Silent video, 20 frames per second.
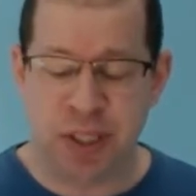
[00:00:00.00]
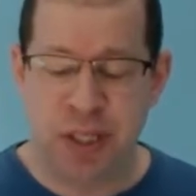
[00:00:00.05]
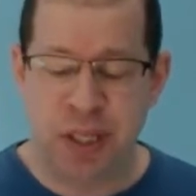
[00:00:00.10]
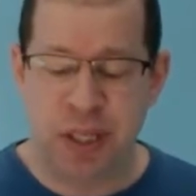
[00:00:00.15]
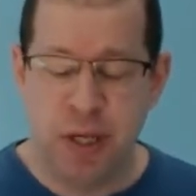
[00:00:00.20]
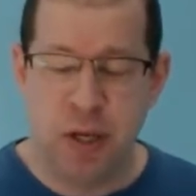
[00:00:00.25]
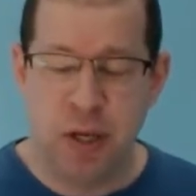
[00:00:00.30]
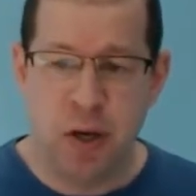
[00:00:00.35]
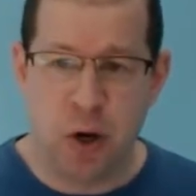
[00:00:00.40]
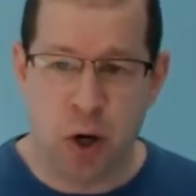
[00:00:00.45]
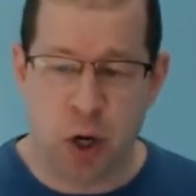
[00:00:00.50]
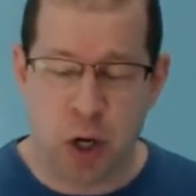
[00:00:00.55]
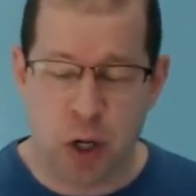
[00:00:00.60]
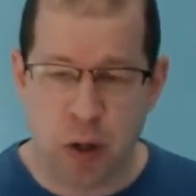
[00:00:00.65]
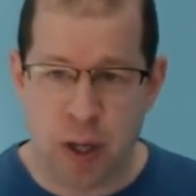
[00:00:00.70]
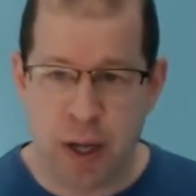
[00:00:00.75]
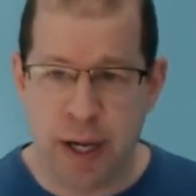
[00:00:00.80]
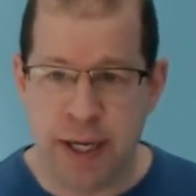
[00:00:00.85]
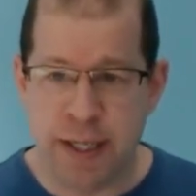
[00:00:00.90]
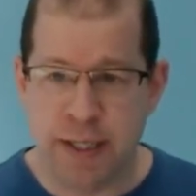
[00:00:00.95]
or
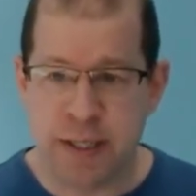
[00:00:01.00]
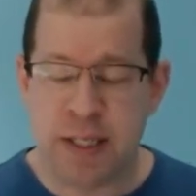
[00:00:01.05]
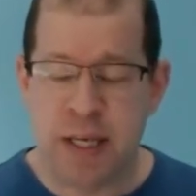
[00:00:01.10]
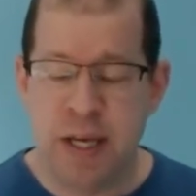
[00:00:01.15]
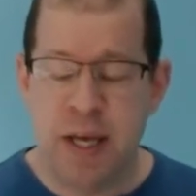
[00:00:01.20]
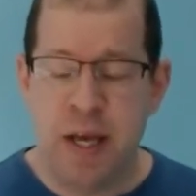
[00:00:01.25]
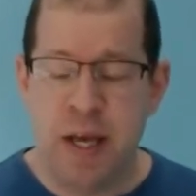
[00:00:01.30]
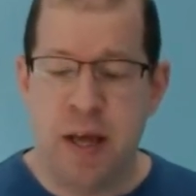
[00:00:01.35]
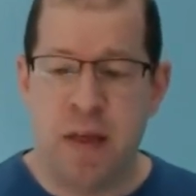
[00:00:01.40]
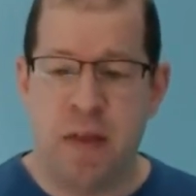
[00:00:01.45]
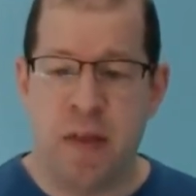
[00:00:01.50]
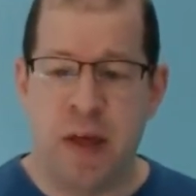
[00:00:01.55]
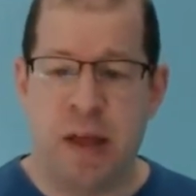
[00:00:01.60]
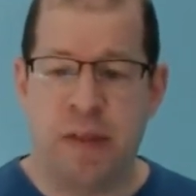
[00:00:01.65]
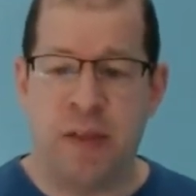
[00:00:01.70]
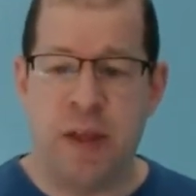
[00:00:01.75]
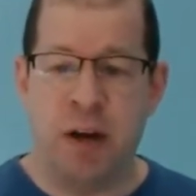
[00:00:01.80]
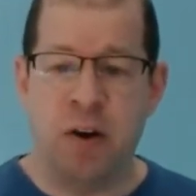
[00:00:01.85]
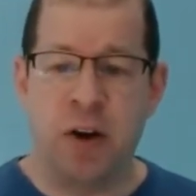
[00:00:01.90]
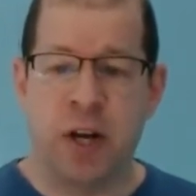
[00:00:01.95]
clients that they
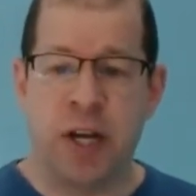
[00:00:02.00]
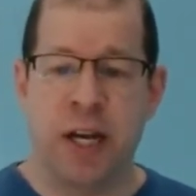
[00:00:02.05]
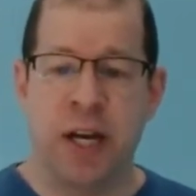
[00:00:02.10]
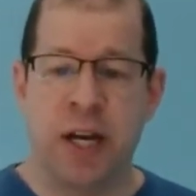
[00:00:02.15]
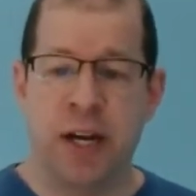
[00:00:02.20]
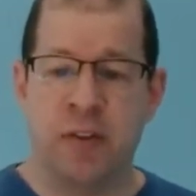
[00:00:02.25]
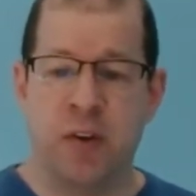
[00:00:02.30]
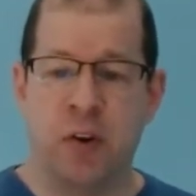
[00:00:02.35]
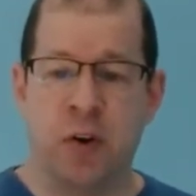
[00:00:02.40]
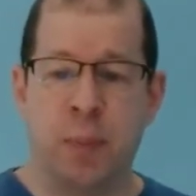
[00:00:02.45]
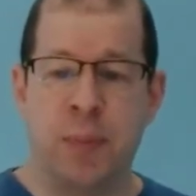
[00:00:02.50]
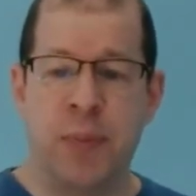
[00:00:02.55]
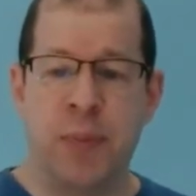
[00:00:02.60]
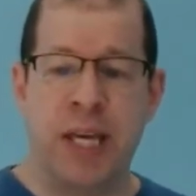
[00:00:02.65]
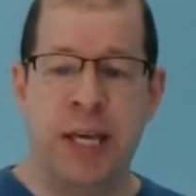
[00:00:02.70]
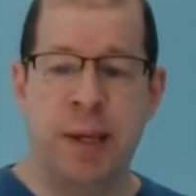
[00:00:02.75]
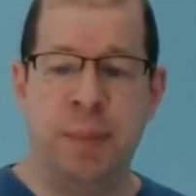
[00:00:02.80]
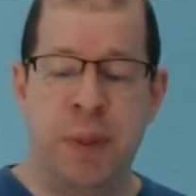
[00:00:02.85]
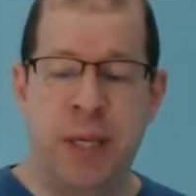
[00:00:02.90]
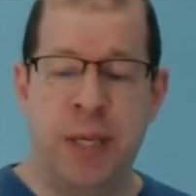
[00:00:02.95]
are getting their
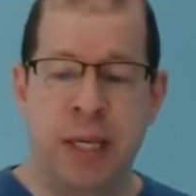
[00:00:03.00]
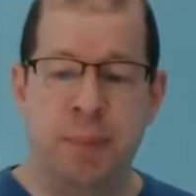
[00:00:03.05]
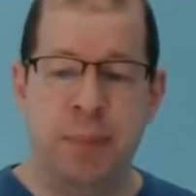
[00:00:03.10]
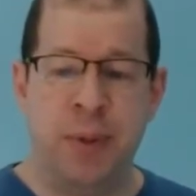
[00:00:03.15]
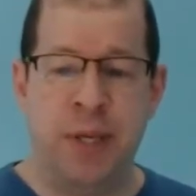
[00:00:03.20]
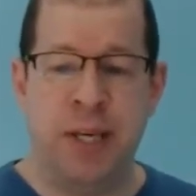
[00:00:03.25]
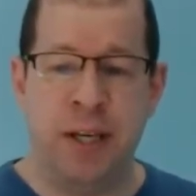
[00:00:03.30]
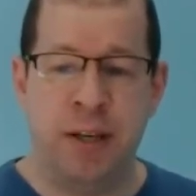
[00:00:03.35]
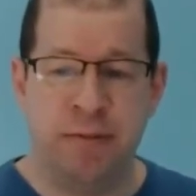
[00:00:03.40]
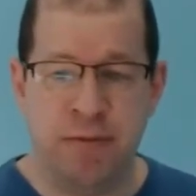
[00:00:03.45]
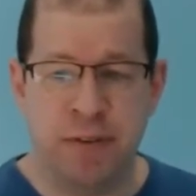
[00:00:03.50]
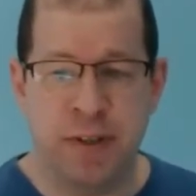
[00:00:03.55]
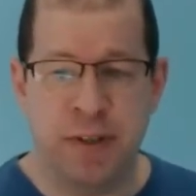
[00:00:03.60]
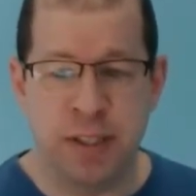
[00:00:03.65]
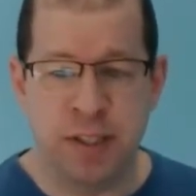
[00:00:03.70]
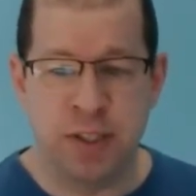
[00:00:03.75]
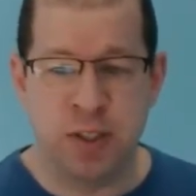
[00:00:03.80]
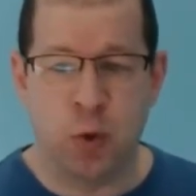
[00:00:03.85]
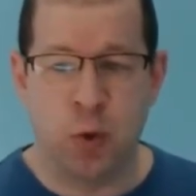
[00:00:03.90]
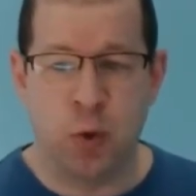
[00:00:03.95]
PPP funds
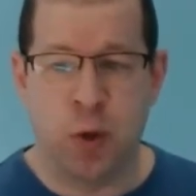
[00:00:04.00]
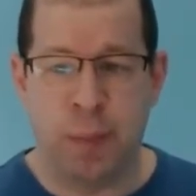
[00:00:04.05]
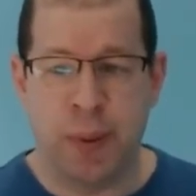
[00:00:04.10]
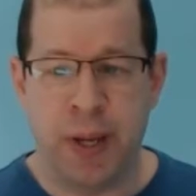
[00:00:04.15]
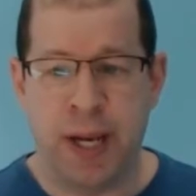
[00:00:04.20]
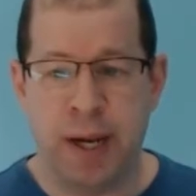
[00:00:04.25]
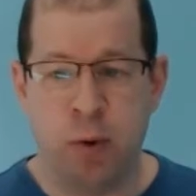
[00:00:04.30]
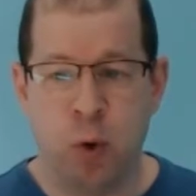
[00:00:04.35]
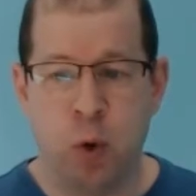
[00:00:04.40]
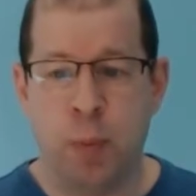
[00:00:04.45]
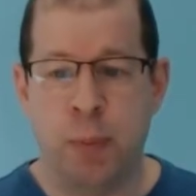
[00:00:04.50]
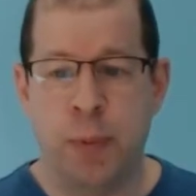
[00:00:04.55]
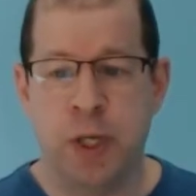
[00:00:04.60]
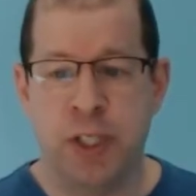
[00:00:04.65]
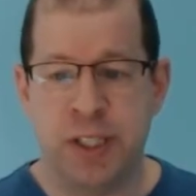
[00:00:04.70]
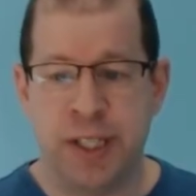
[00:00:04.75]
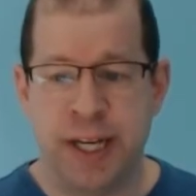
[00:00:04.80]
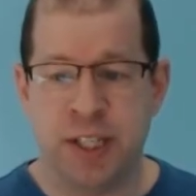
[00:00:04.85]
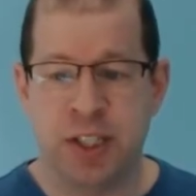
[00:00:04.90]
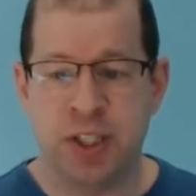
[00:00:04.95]
or their Payroll
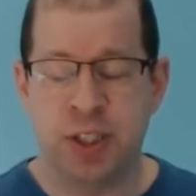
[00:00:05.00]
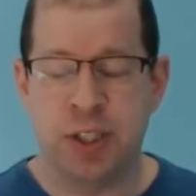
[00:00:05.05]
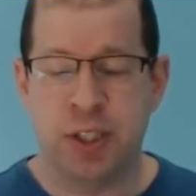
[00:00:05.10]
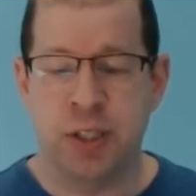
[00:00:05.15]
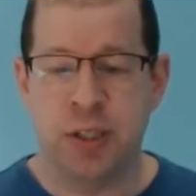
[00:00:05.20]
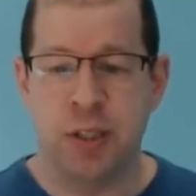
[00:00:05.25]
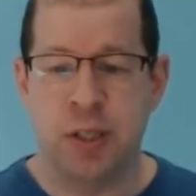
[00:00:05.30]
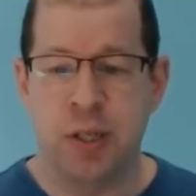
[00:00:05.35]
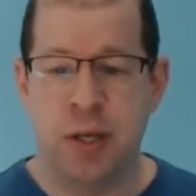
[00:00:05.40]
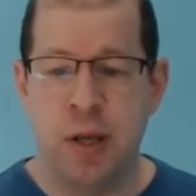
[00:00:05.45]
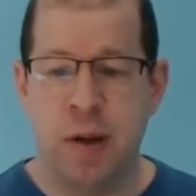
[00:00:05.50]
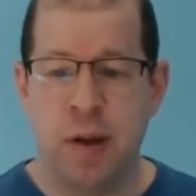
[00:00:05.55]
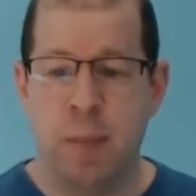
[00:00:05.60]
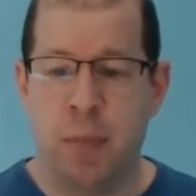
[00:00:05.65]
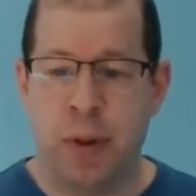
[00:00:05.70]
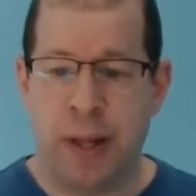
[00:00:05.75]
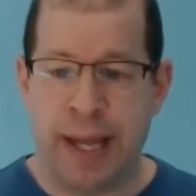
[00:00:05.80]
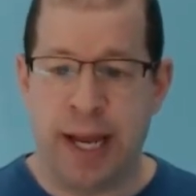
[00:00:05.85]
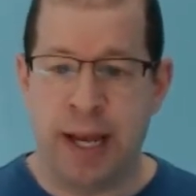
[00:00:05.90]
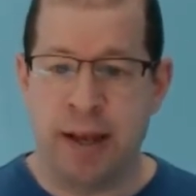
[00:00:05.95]
Protection
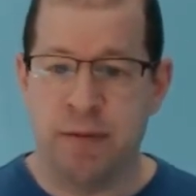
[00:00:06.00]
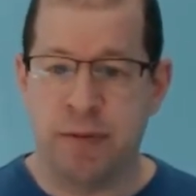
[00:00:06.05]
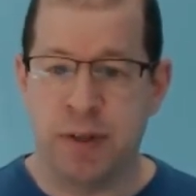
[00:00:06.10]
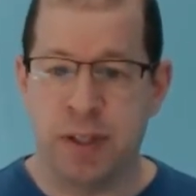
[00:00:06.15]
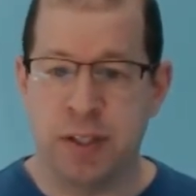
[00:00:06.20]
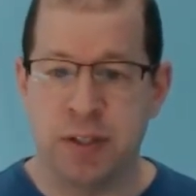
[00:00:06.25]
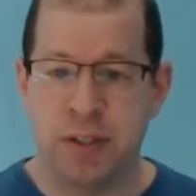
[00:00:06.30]
Plan funds.